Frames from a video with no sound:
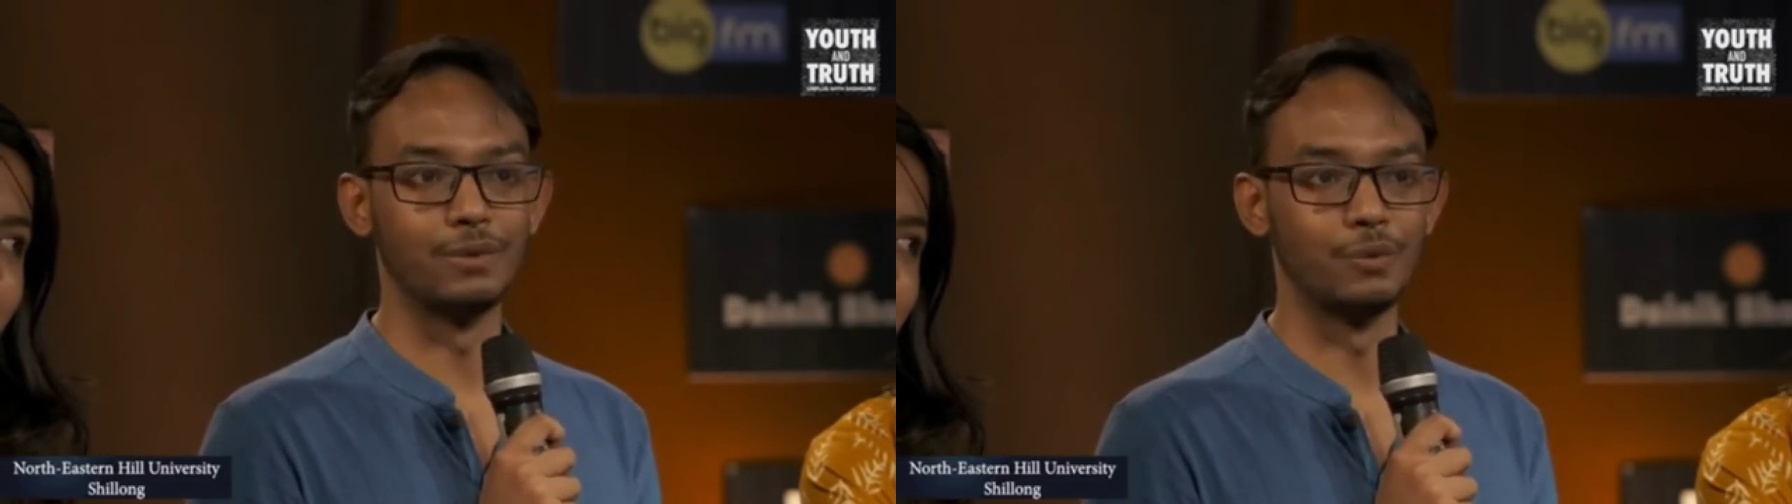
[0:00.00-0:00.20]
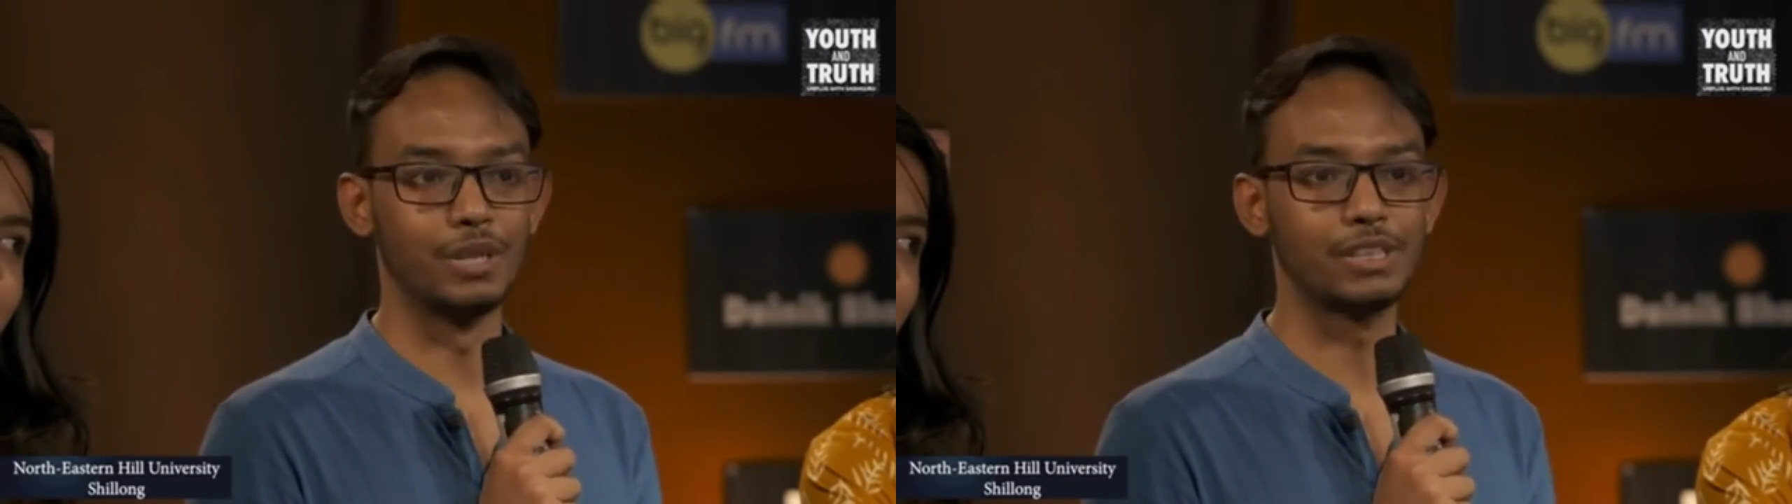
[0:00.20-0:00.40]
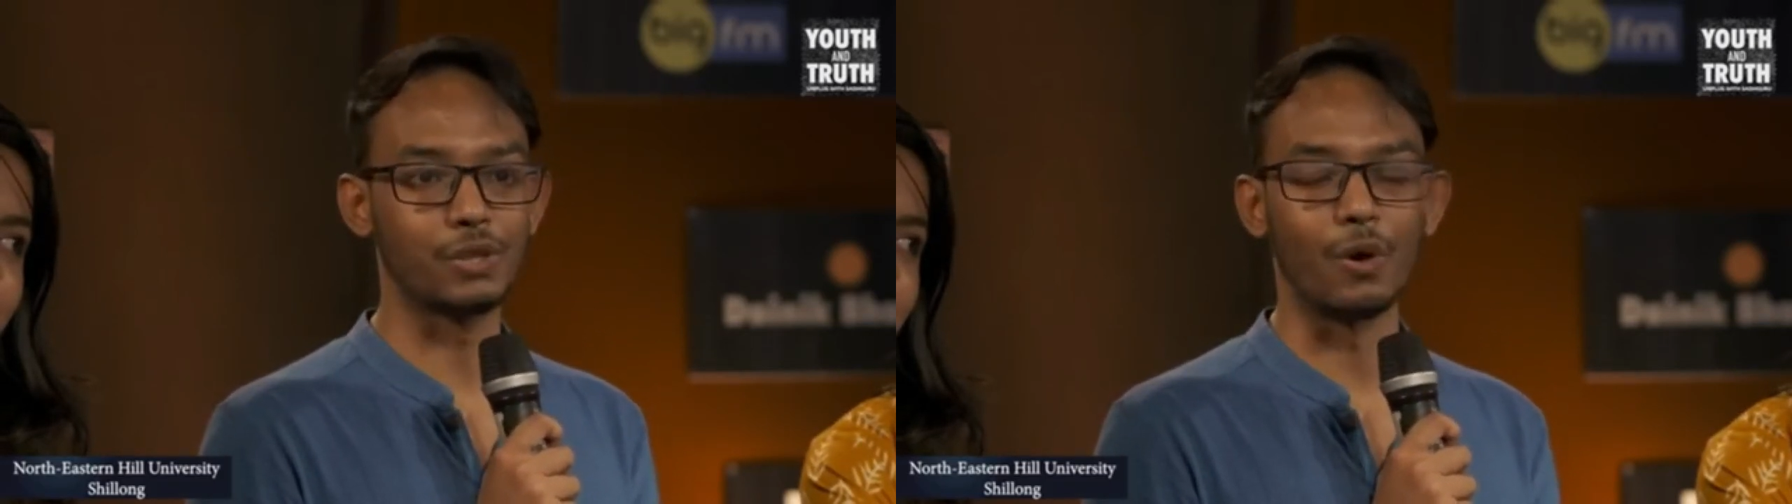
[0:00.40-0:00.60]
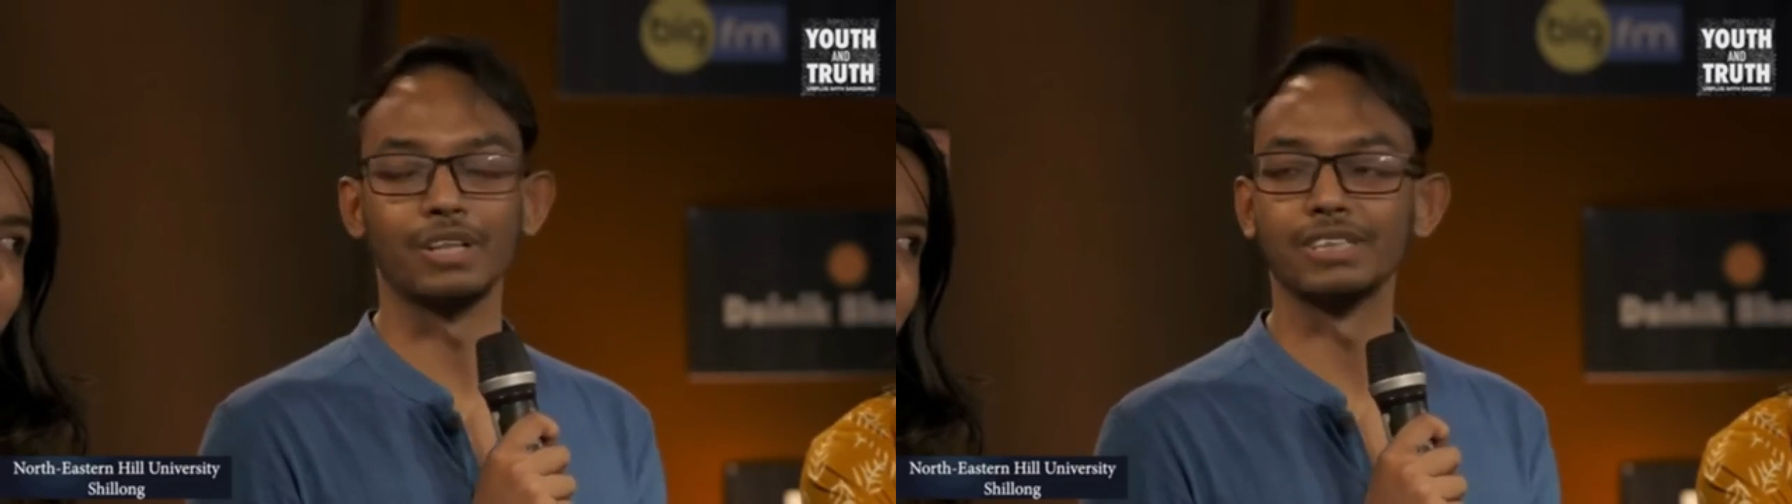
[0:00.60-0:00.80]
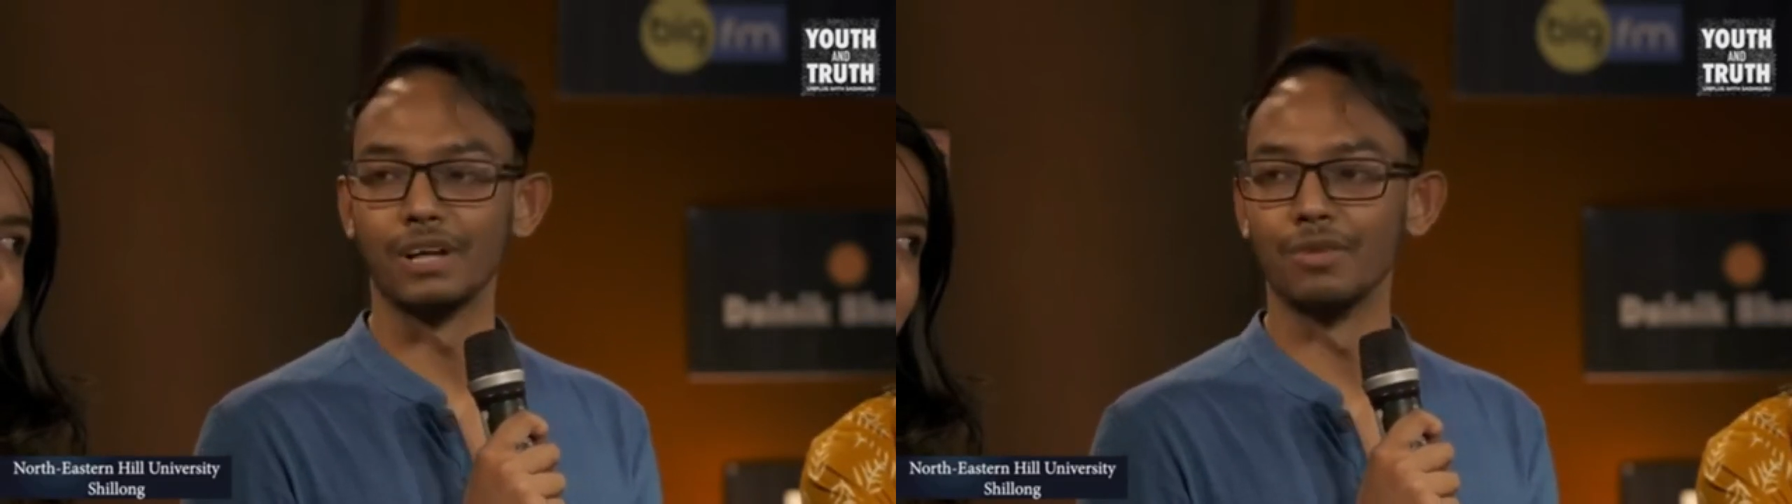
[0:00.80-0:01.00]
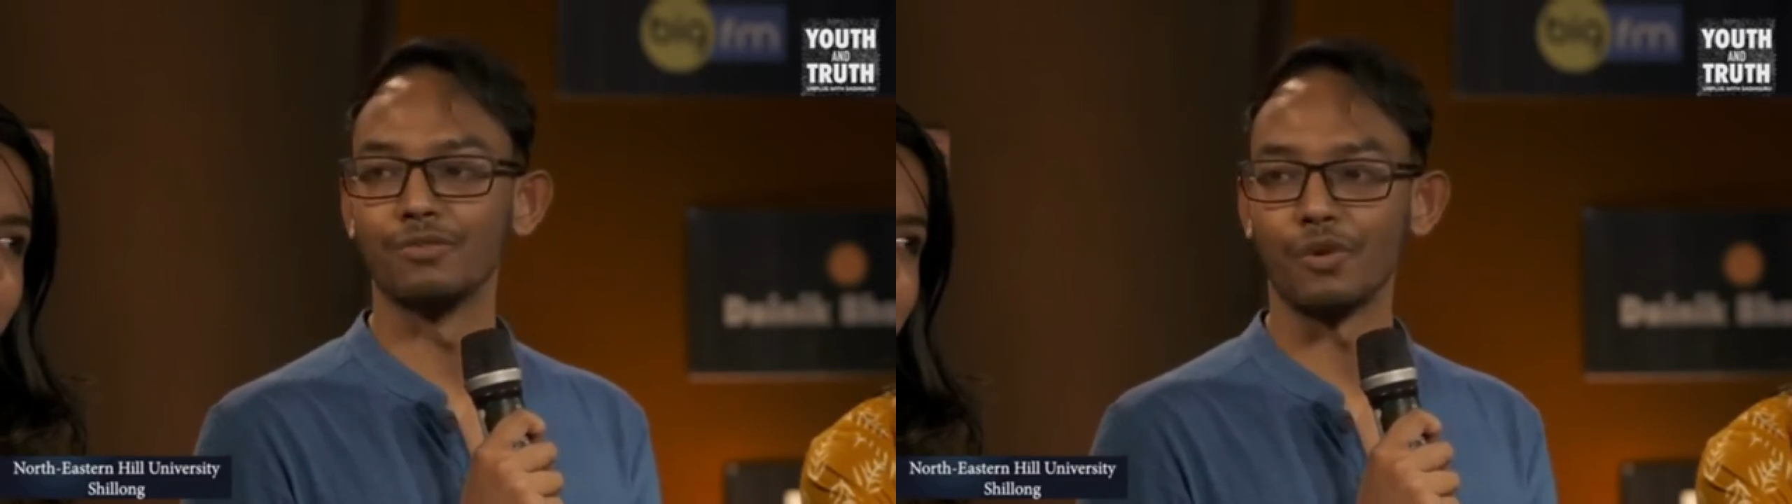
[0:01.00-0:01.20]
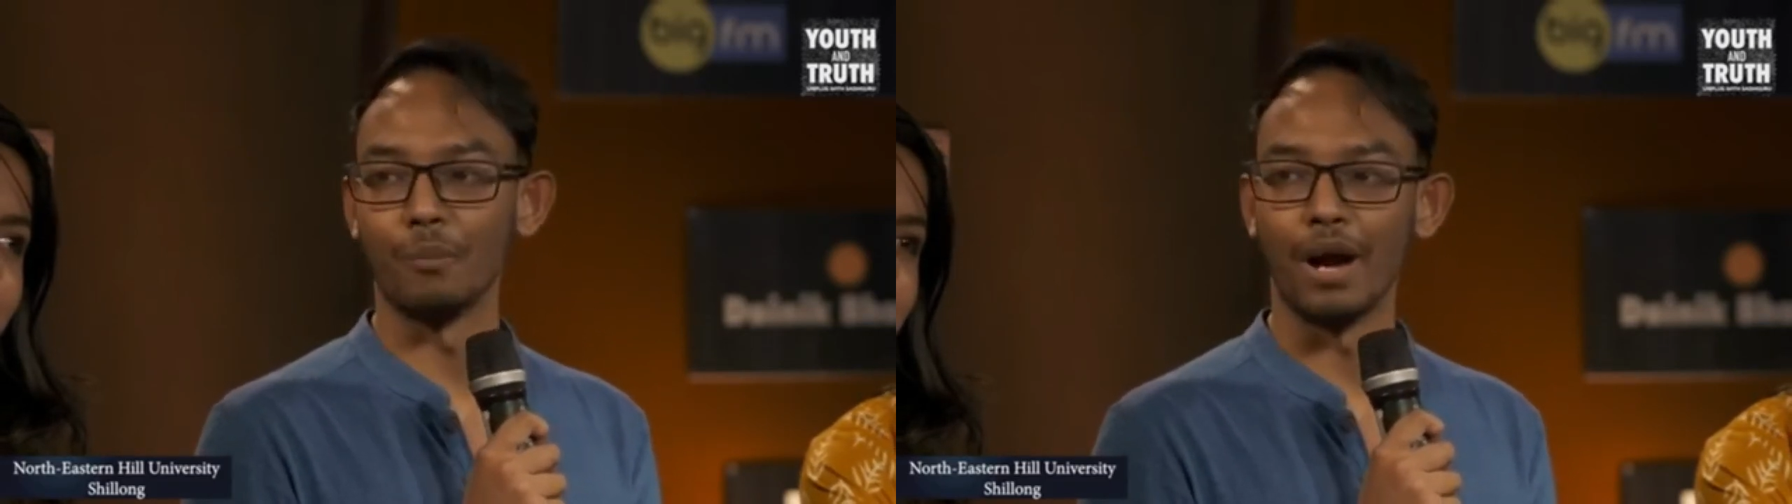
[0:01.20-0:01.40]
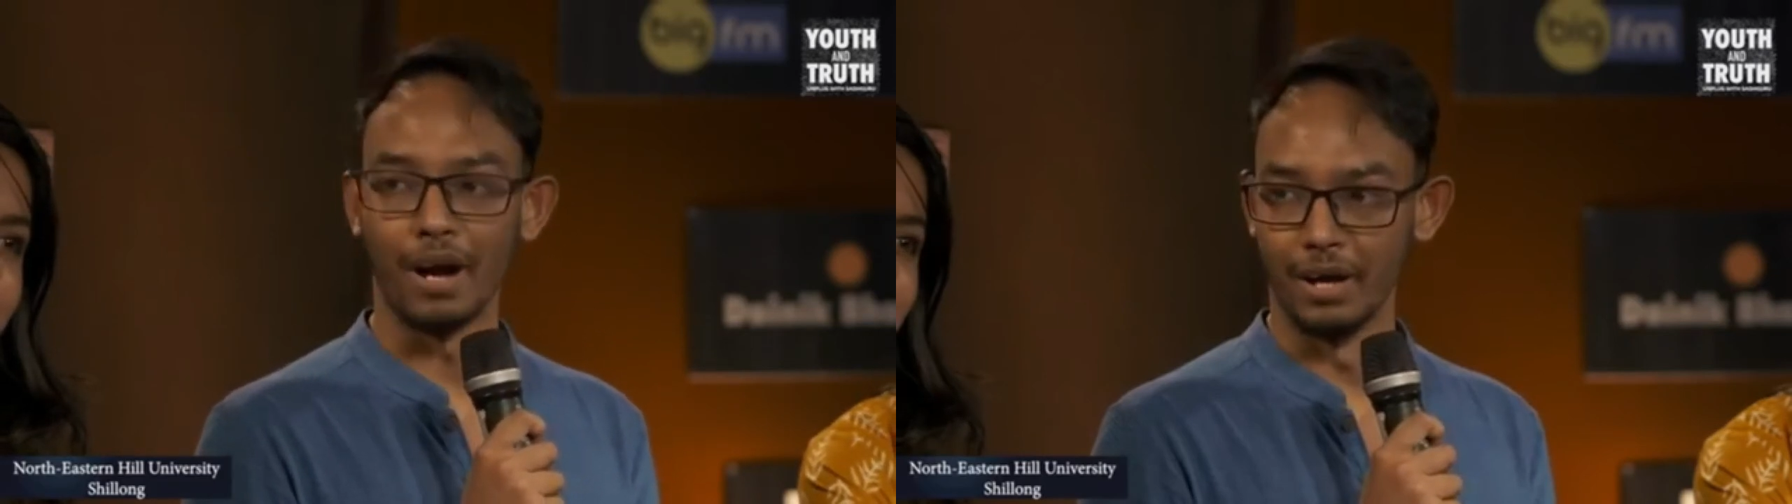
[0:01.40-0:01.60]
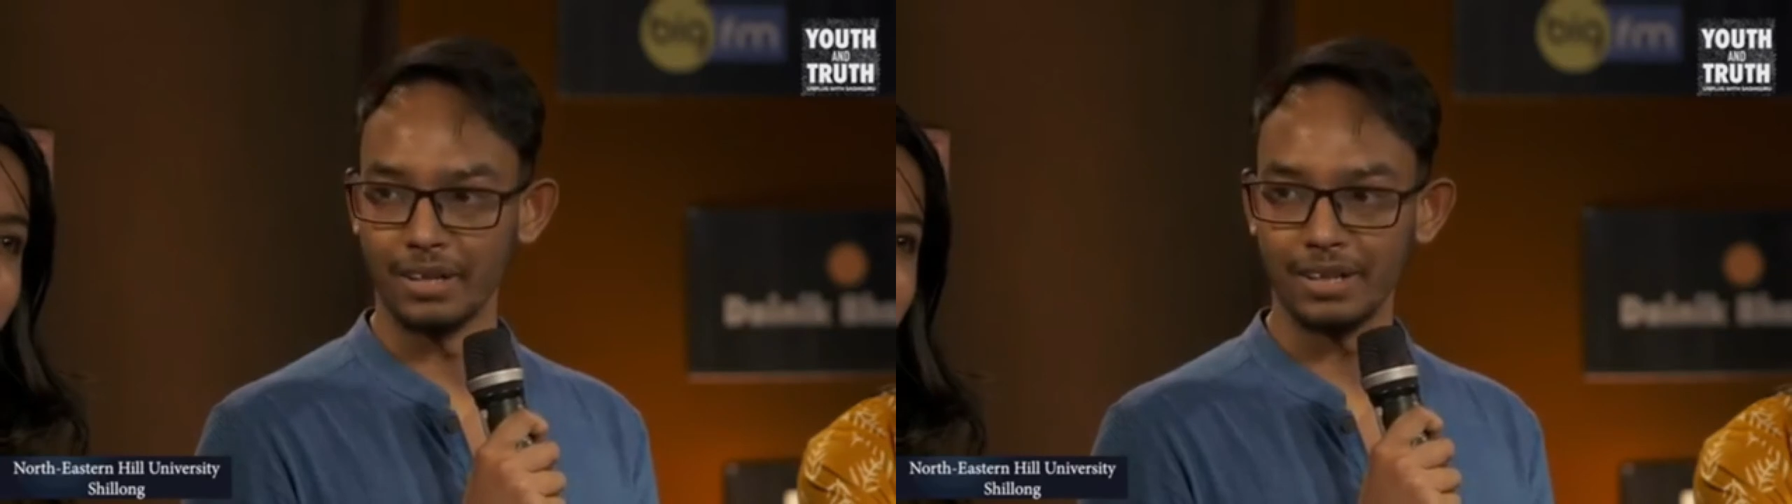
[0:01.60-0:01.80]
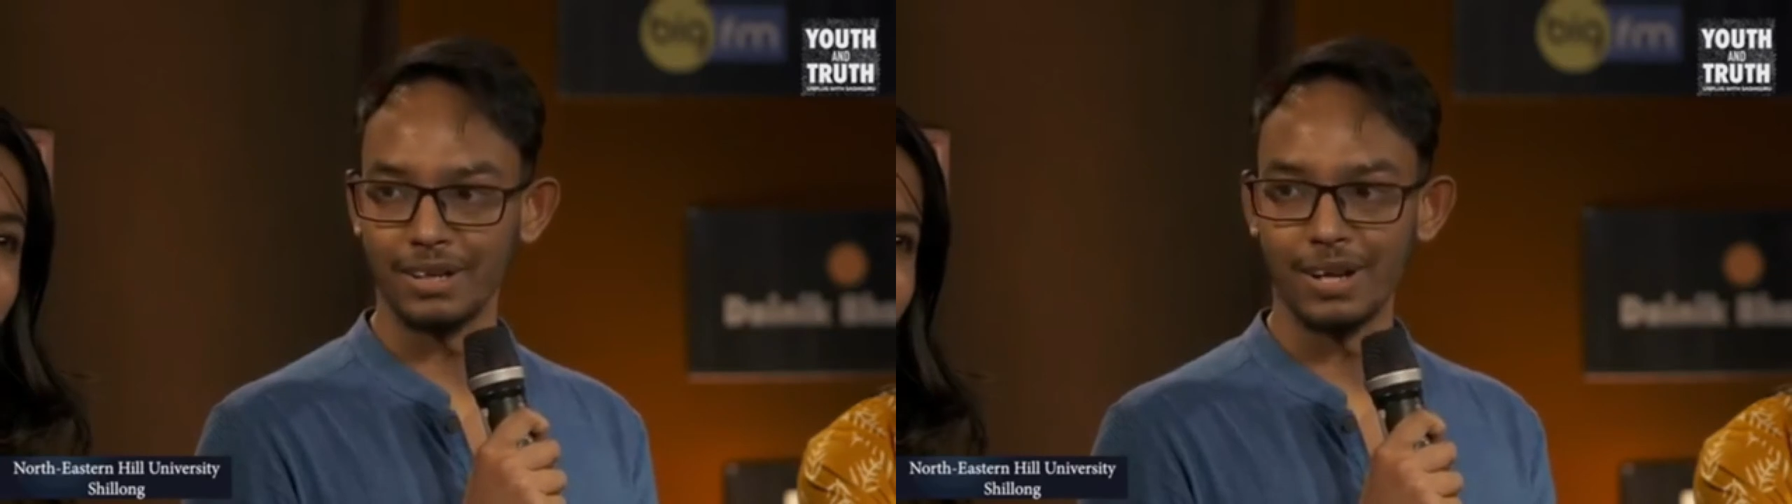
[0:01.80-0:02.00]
which thought is coming from my heart